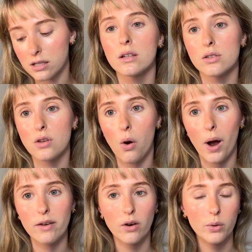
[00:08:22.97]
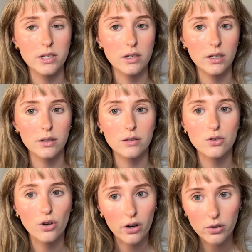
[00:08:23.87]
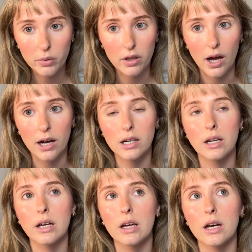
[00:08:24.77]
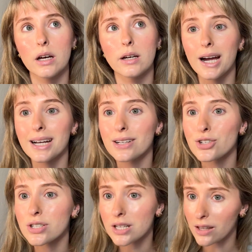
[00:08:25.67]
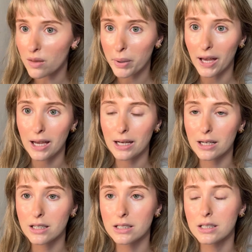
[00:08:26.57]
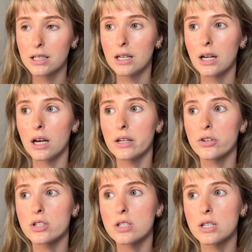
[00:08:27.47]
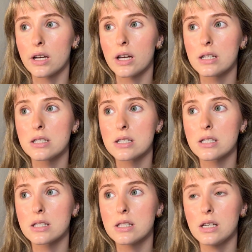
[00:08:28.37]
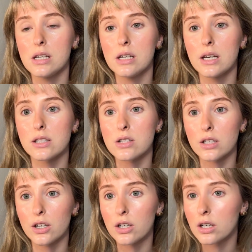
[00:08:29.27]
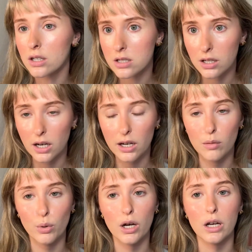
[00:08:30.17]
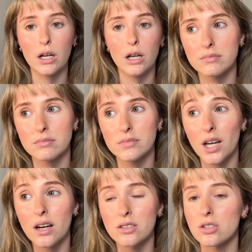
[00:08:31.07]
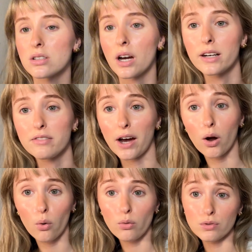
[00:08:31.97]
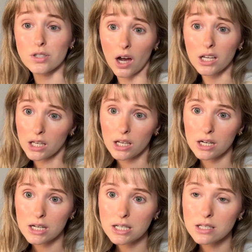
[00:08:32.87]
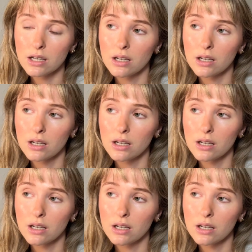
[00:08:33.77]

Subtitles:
So I've always like struggled with acne. I understand the pain. I understand the insecurities that it can bring. Yeah, just kind of how sucky it is.